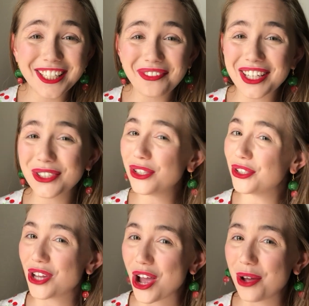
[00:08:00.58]
of each new
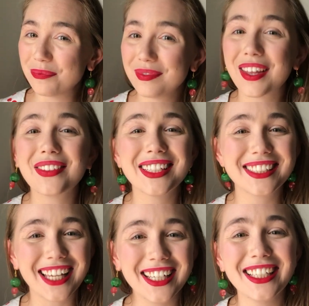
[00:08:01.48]
term, the
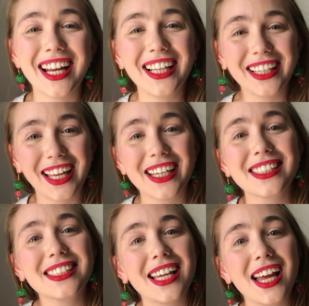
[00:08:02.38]
Senate
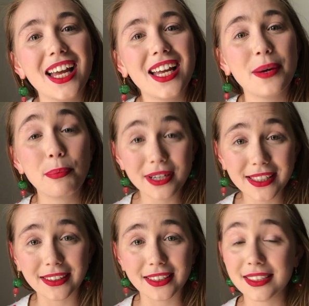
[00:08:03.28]
elects a
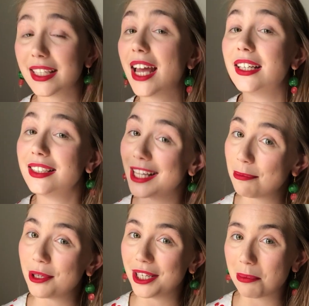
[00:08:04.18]
president and a
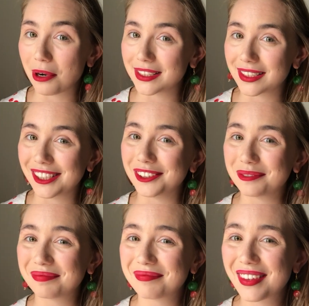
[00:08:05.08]
deputy president.
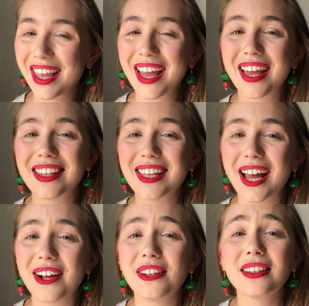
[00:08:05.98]

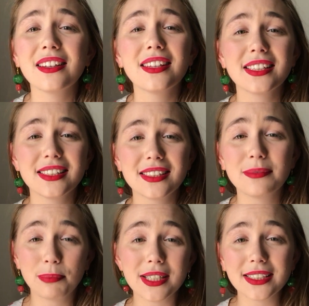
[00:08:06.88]
Now, the
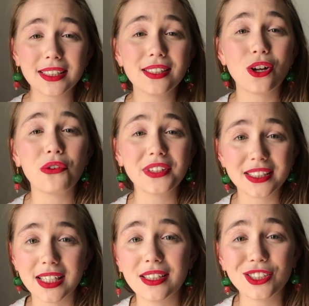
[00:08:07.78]
president of the
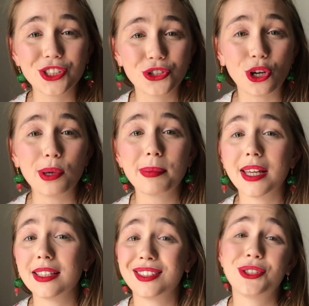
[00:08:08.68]
Senate's job
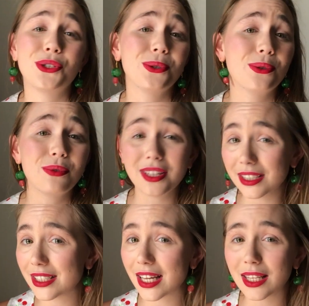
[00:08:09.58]
is to run
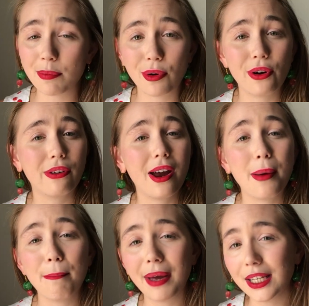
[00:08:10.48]
the daily
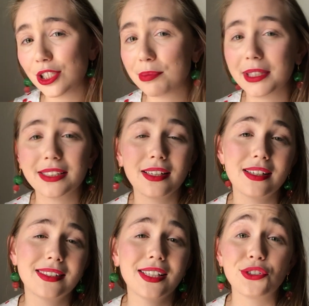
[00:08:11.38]
program, manage
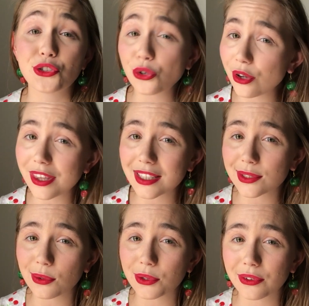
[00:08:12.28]
business, ensure there's
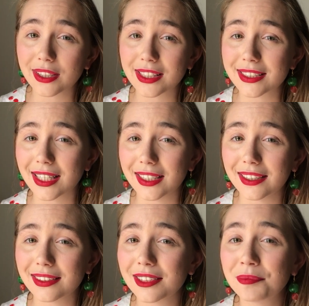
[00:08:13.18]
order in the
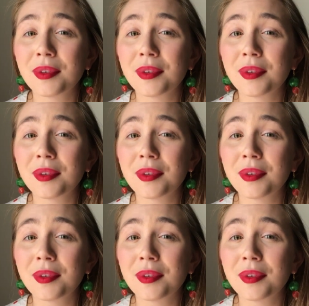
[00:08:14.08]
Senate,